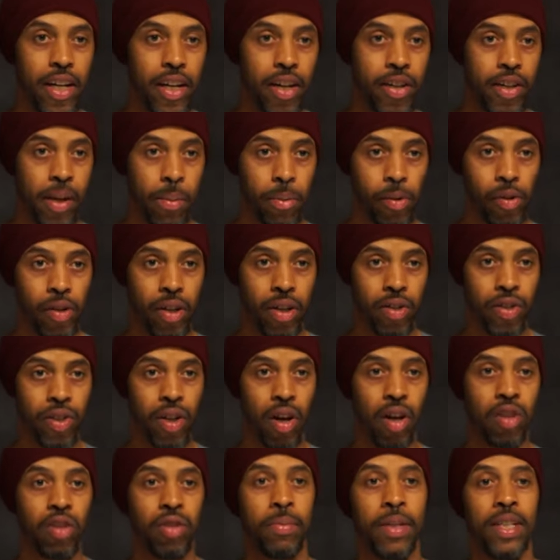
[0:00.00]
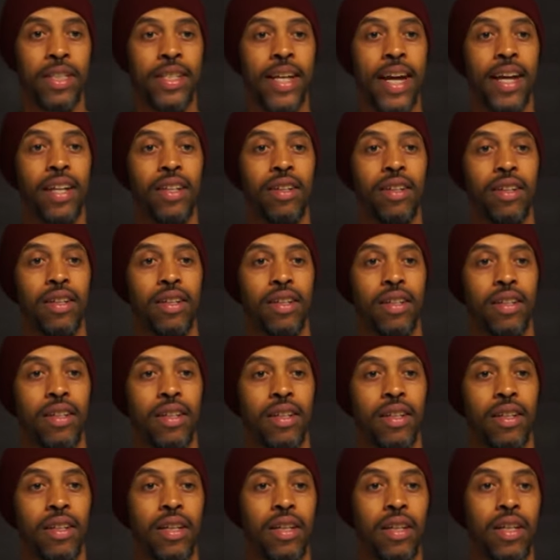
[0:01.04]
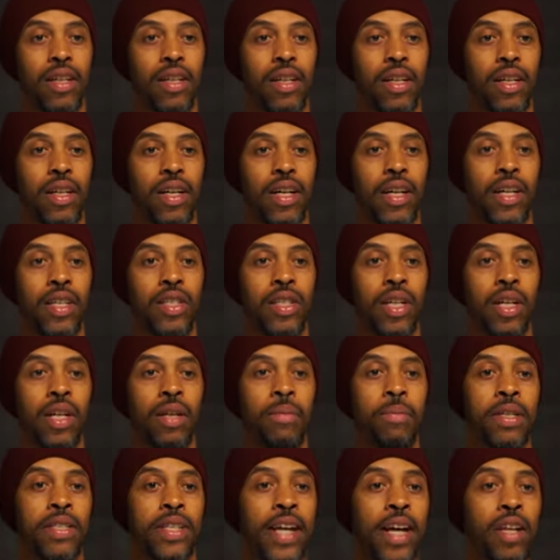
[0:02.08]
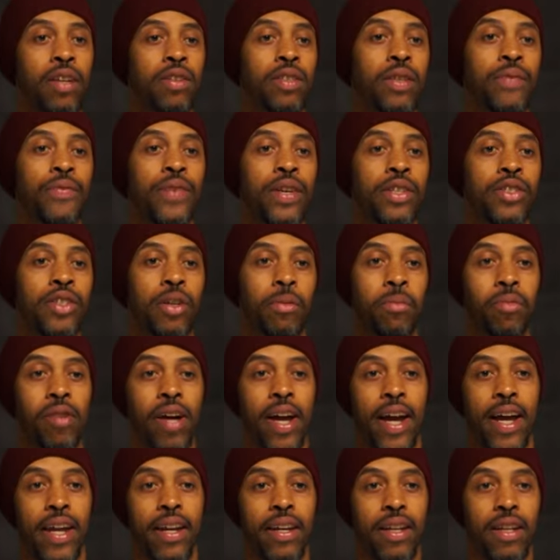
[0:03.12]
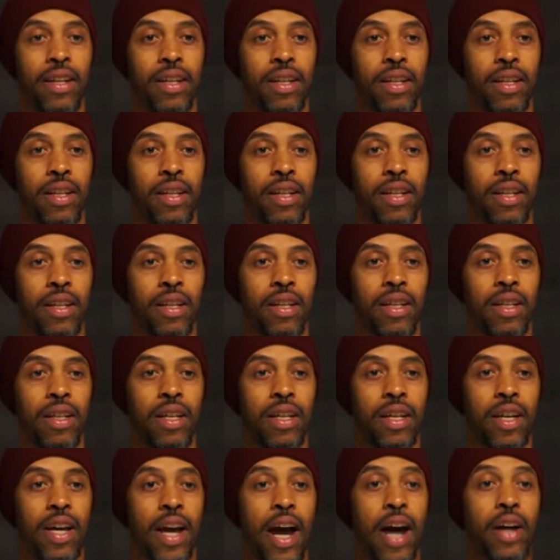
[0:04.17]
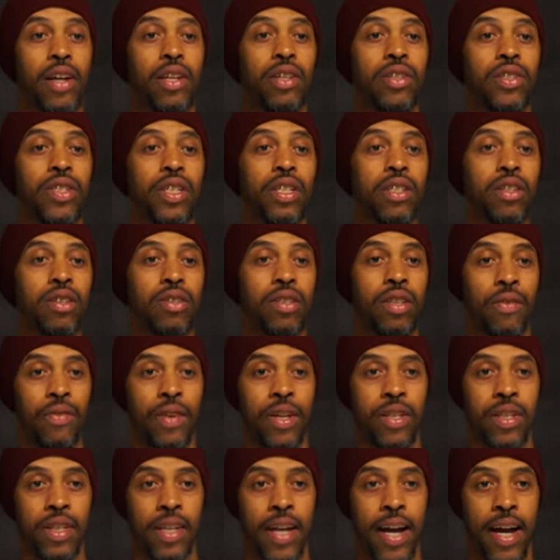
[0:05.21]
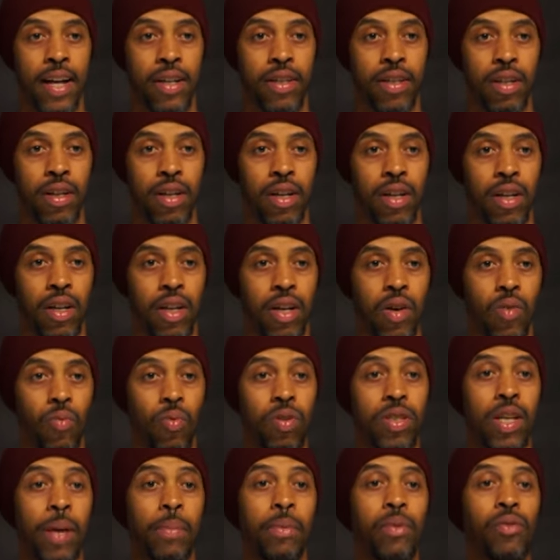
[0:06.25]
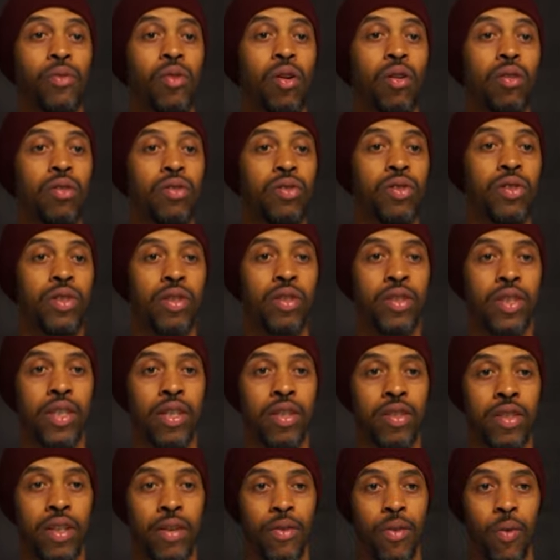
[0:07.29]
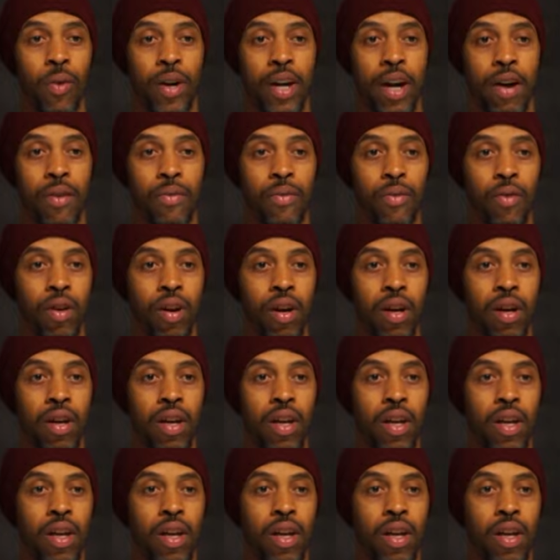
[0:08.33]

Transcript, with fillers: Your demo reel should also be tailored. It should be tailored to fit your brand. How do you see yourself as an actor? What type of roles do you see yourself going out for?